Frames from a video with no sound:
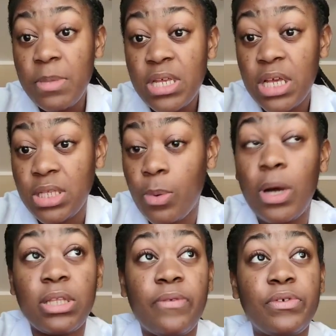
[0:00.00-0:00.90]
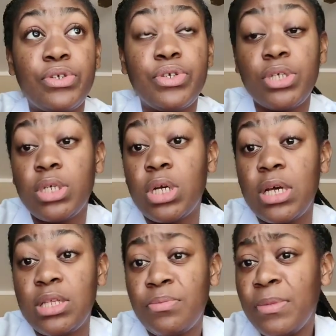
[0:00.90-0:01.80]
Me did get a water to drink,
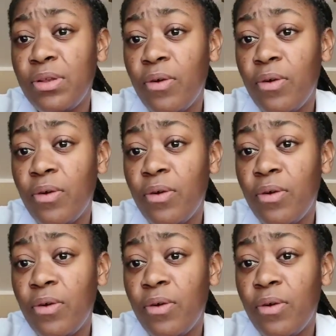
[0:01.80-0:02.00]
because me